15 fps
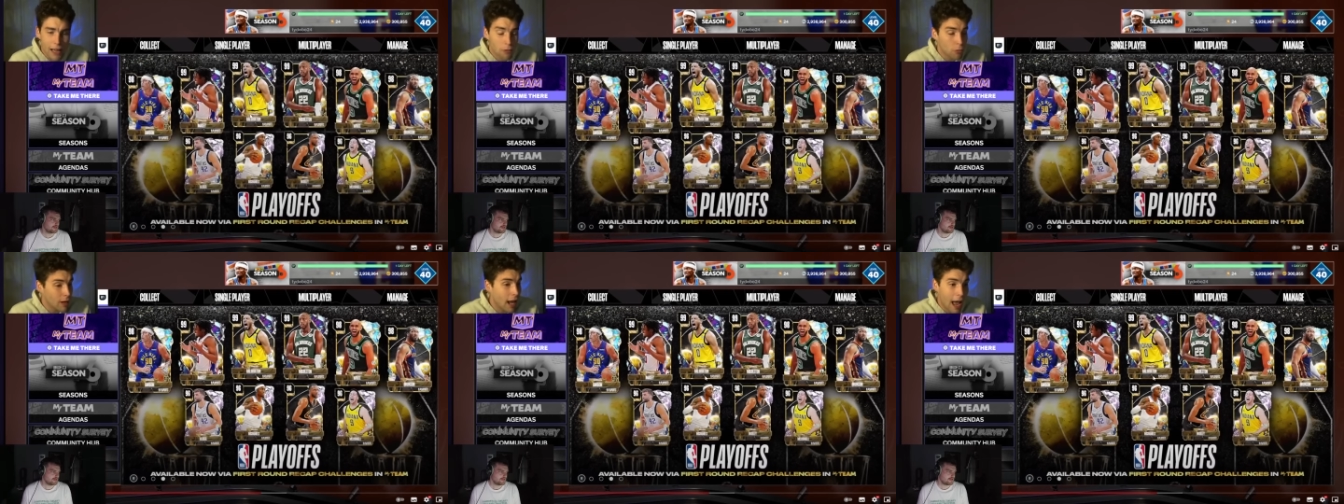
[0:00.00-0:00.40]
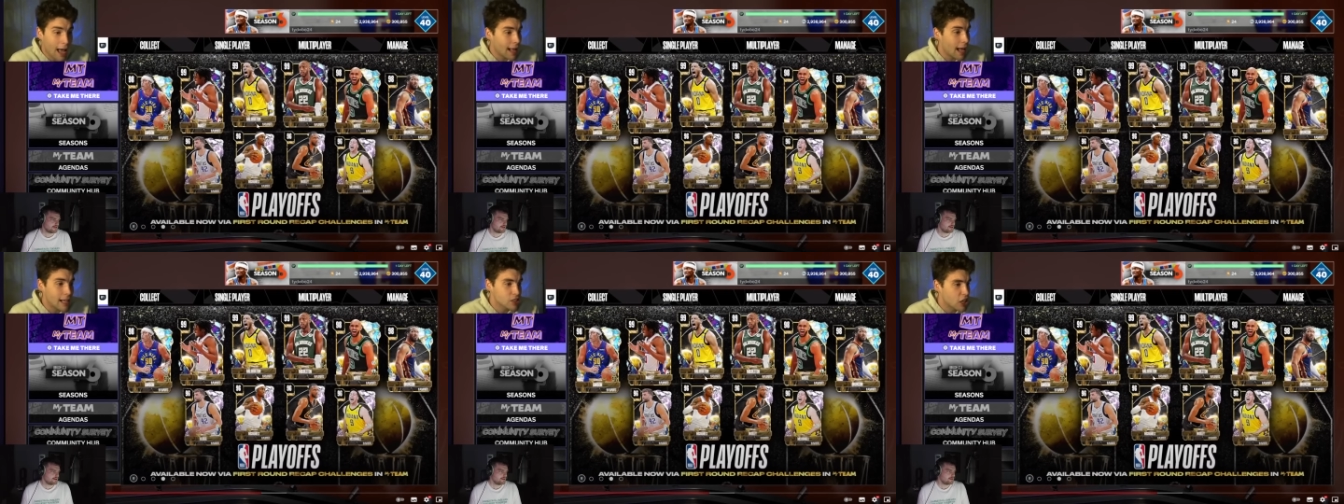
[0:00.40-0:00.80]
I what I,
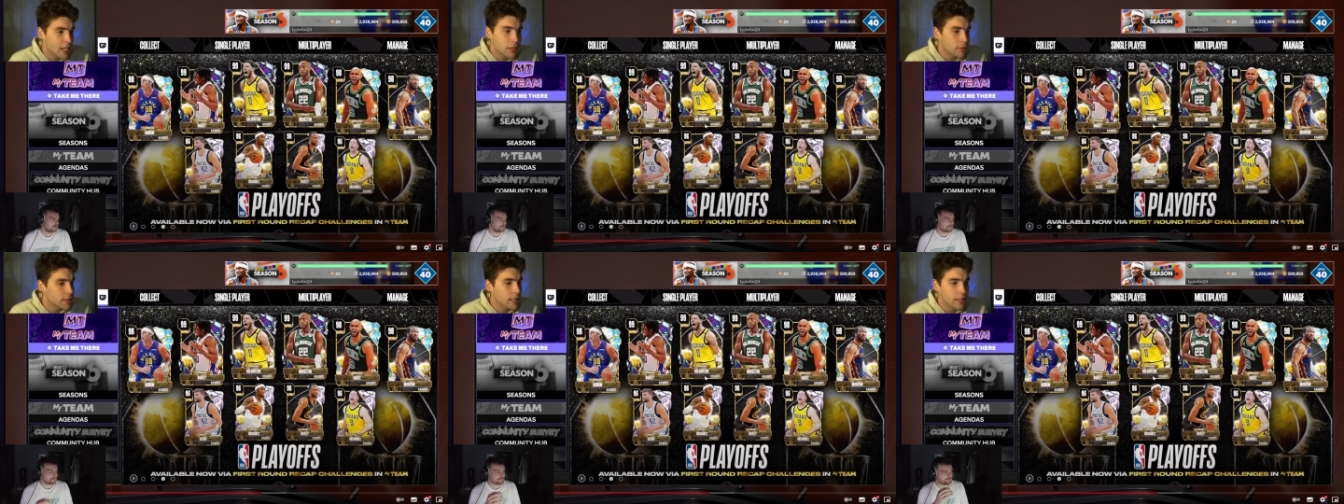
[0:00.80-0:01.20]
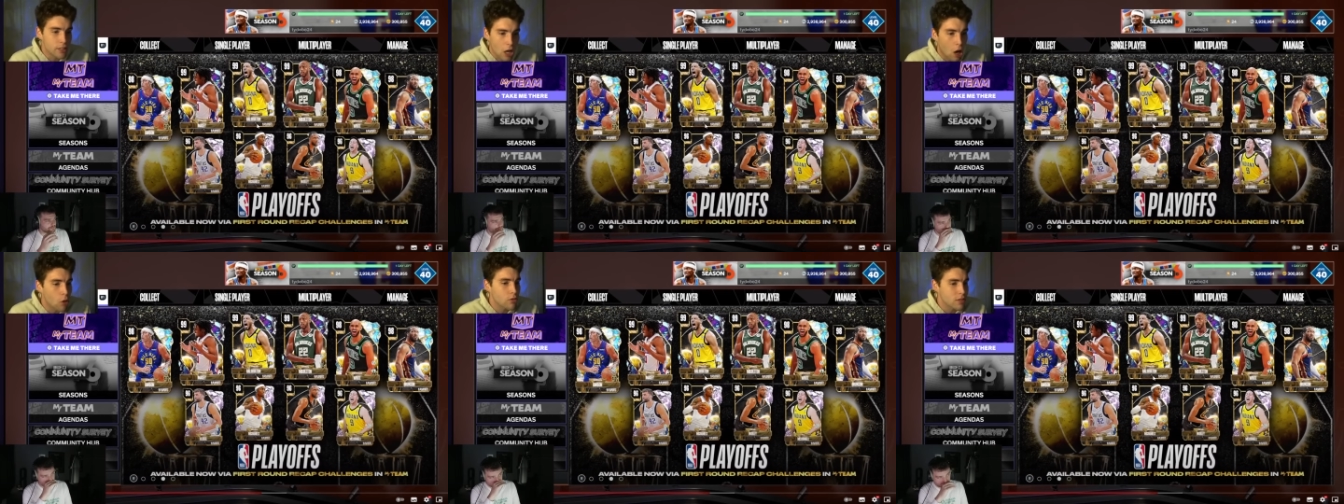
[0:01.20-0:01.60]
I genuinely
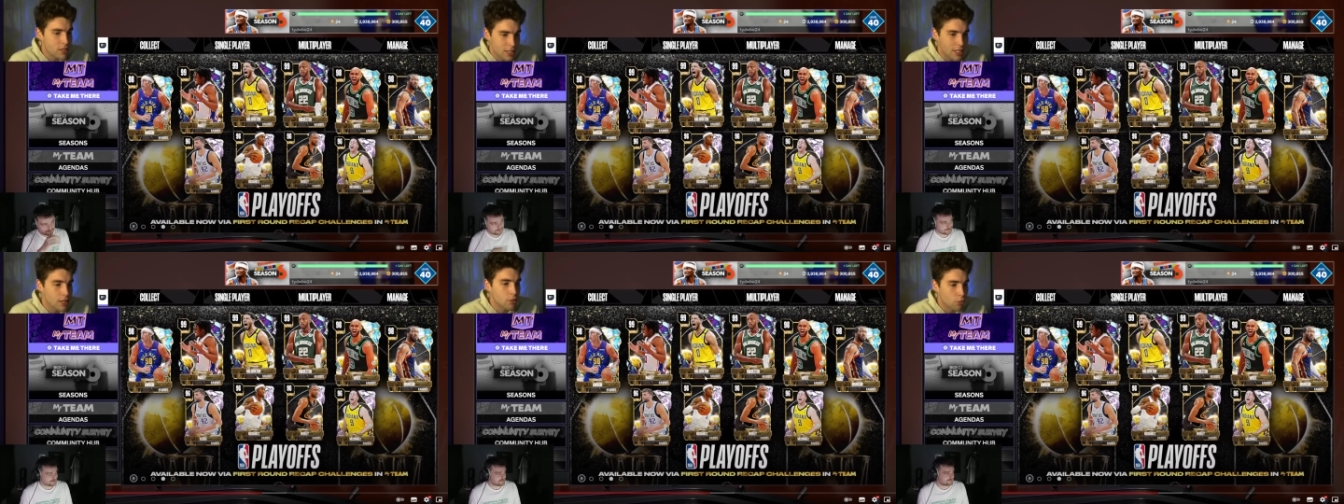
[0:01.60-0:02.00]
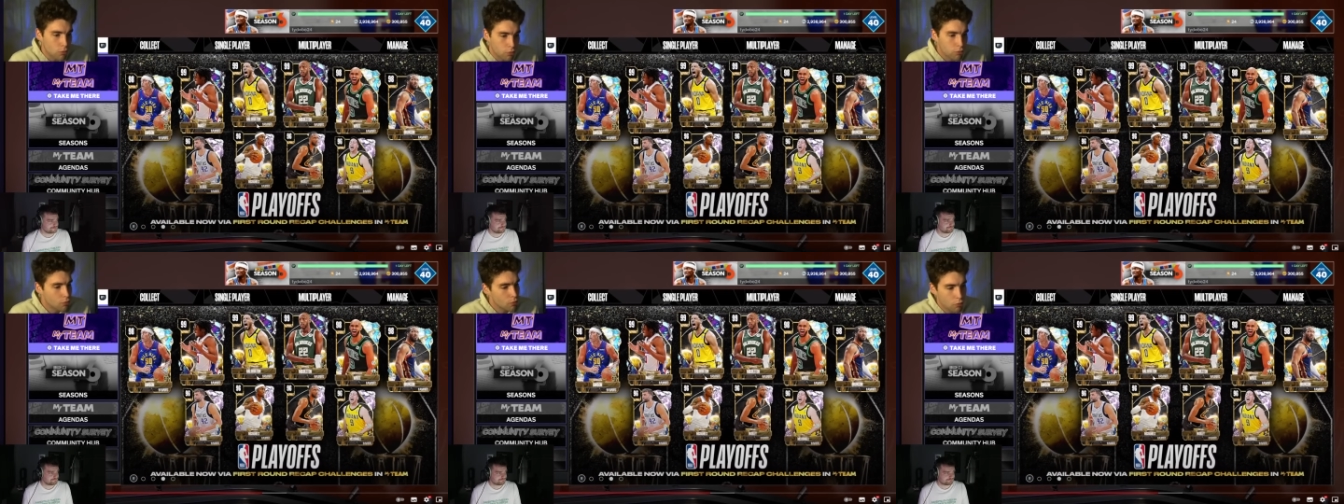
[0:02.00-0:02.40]
don't see
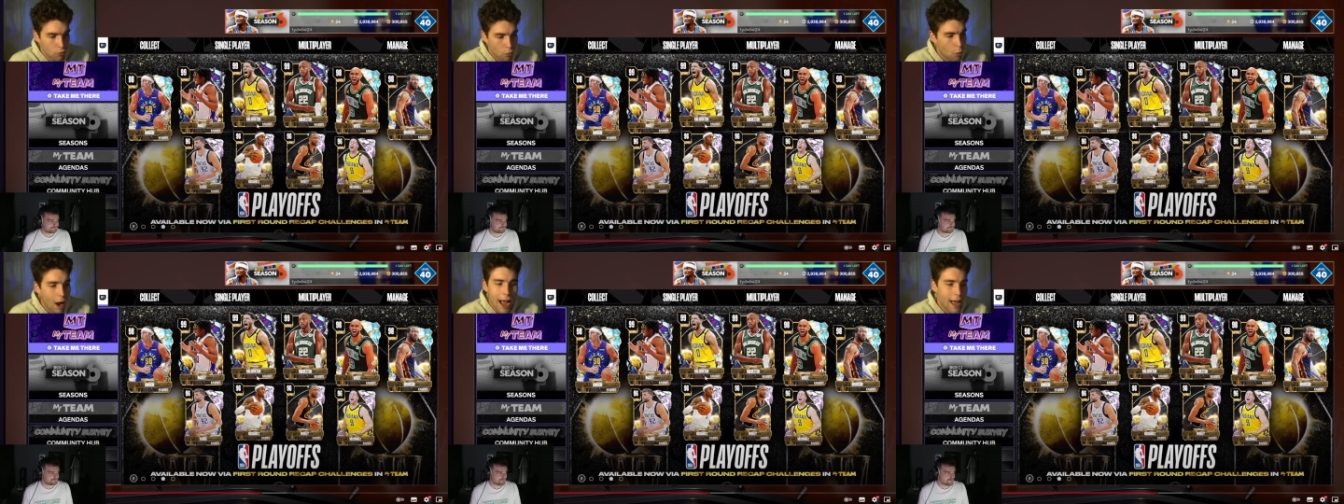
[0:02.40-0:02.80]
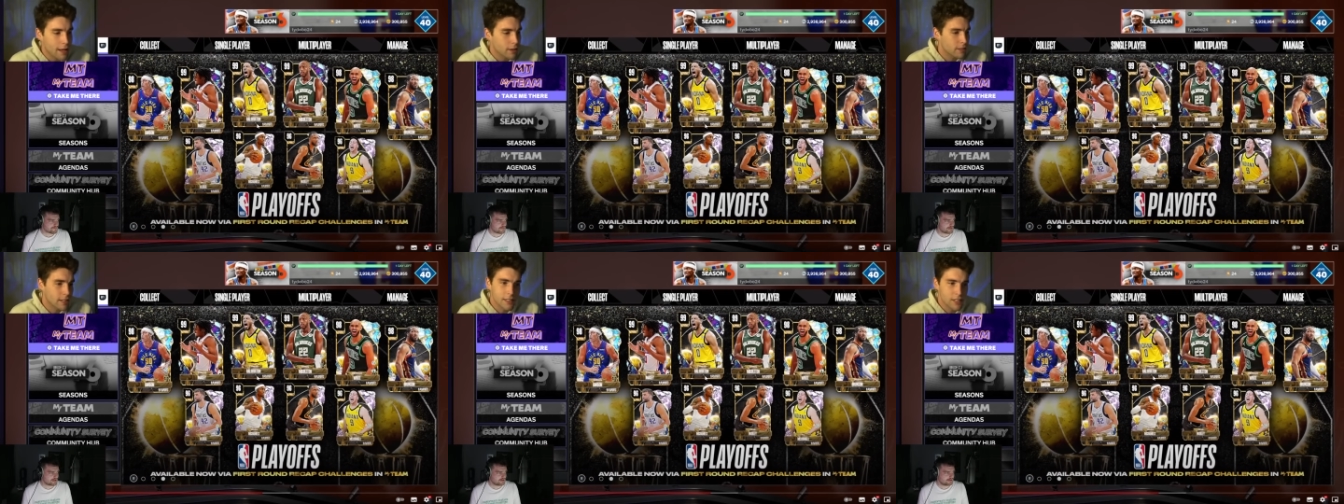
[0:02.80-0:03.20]
why
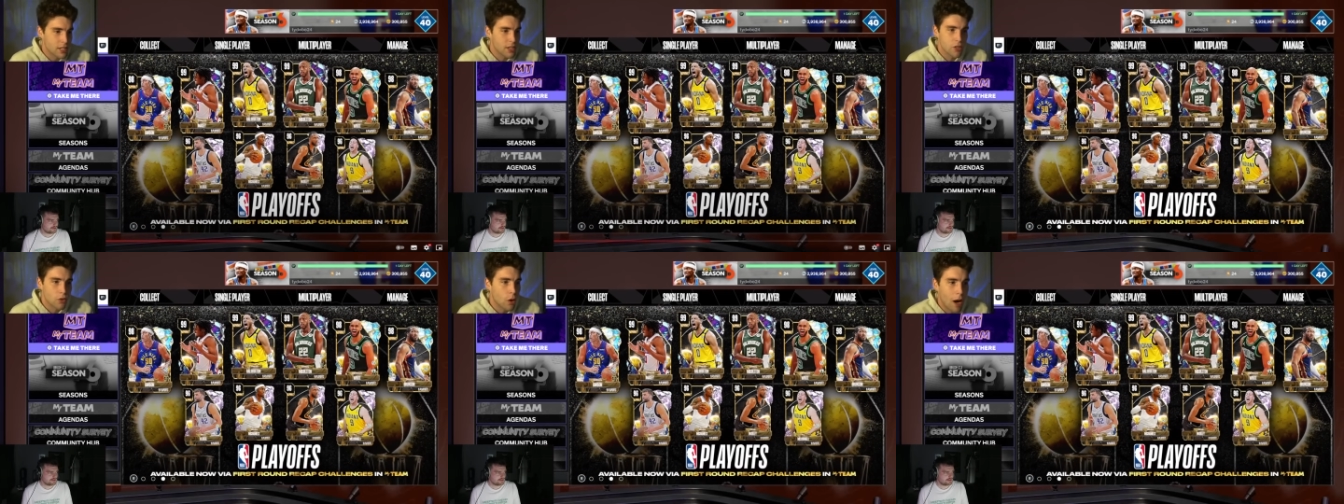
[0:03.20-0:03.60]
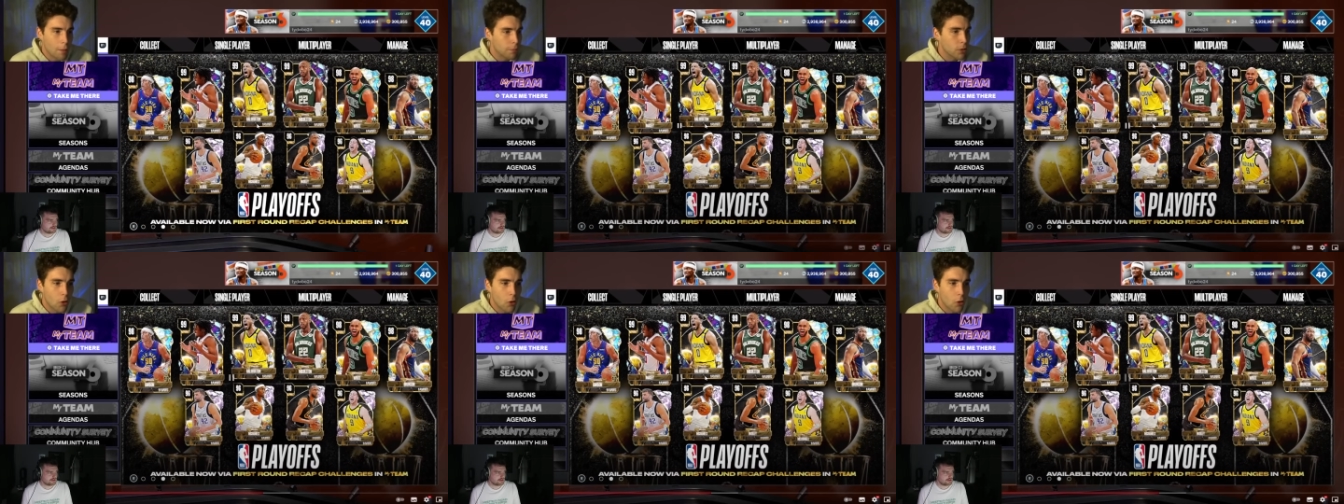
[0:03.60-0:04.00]
I'd continue
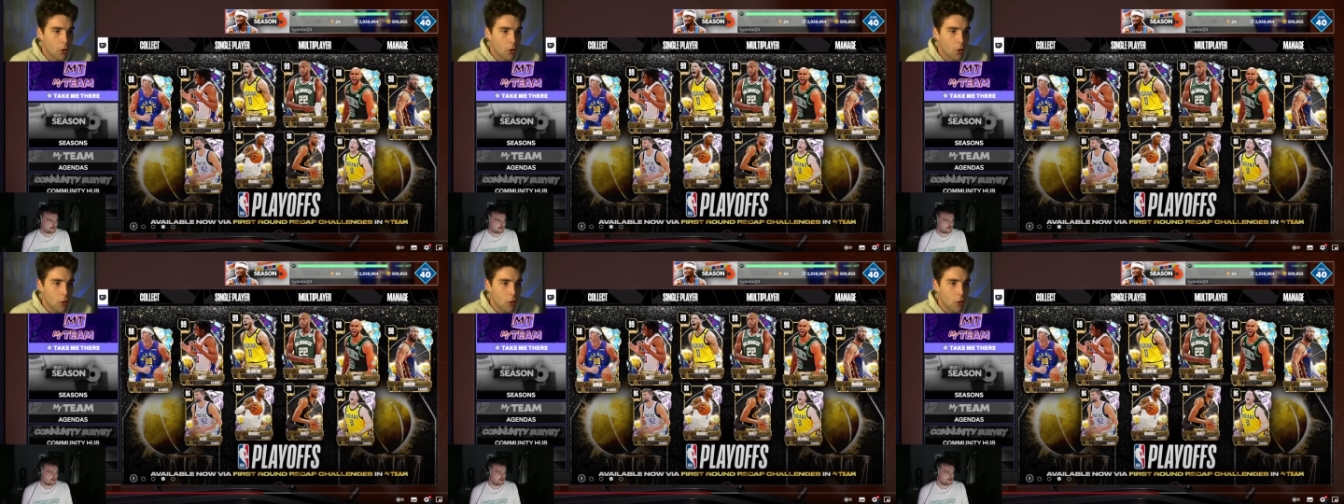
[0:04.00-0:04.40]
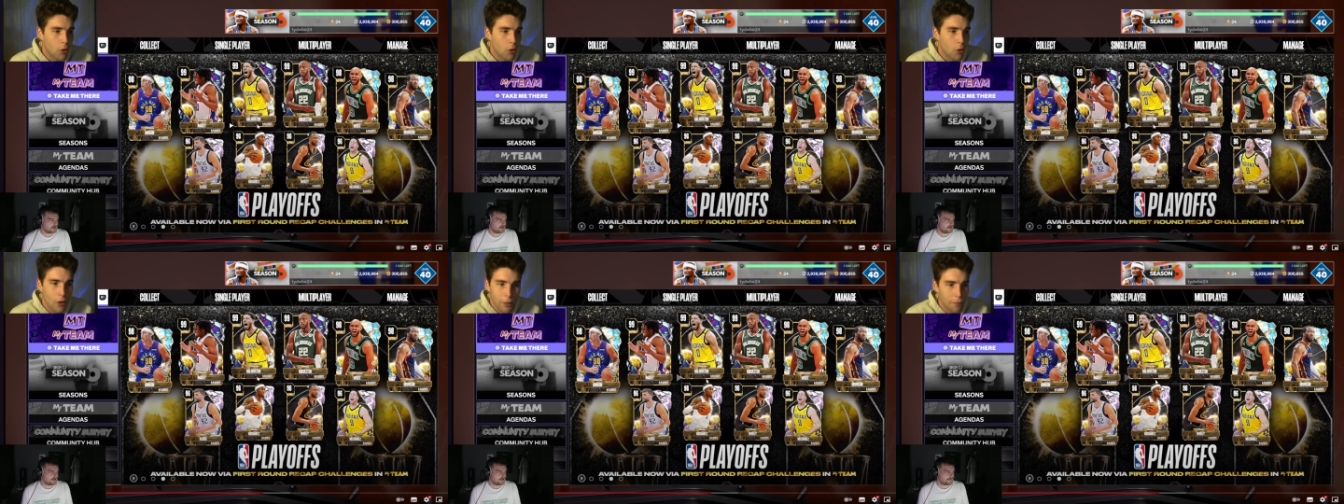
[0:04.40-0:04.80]
uploading
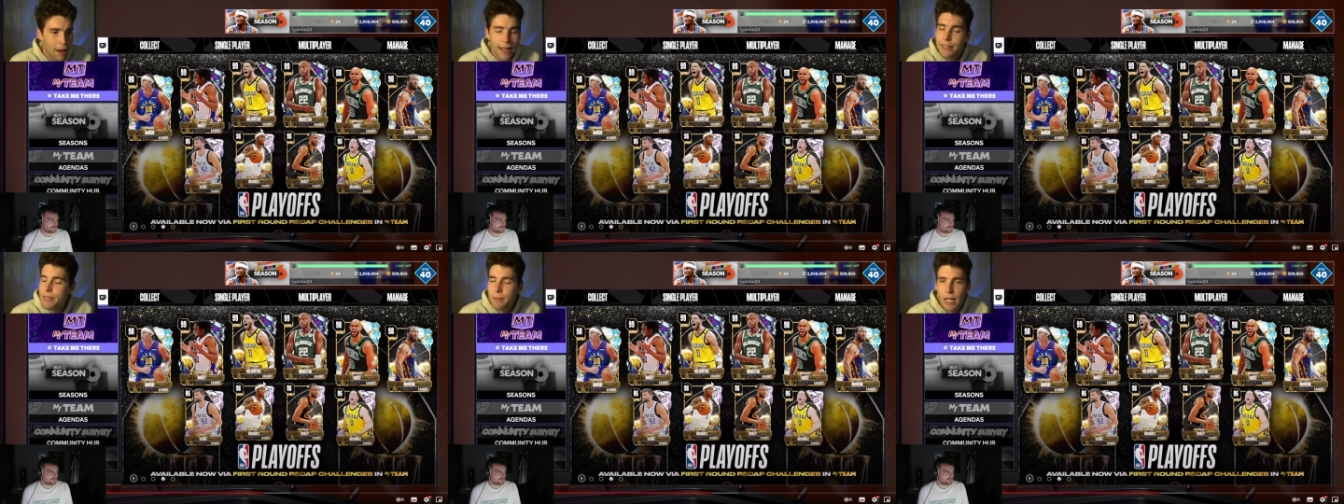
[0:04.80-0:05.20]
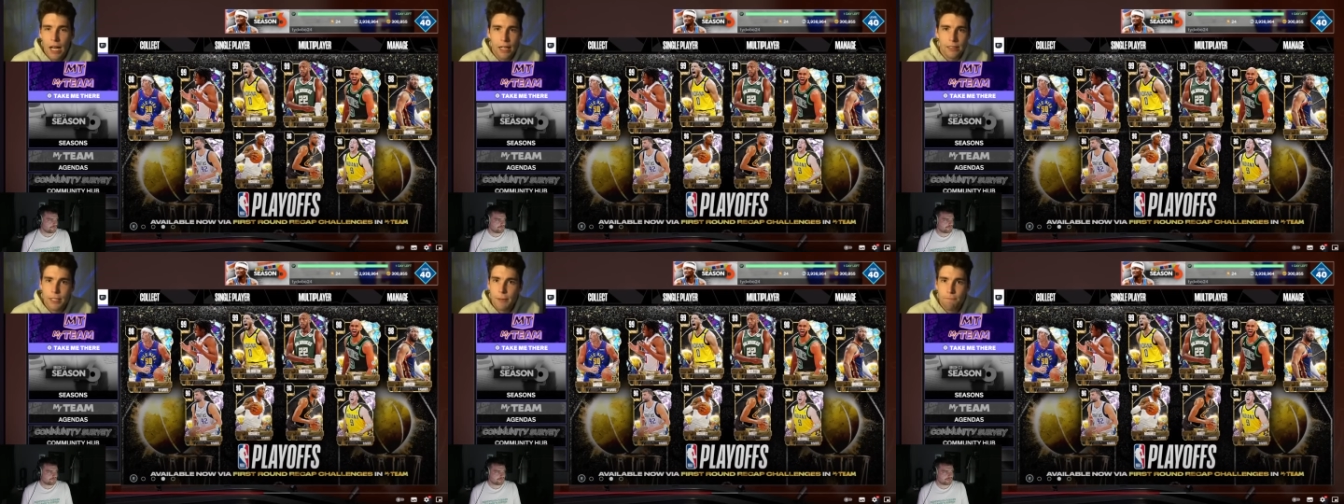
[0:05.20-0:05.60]
my team content.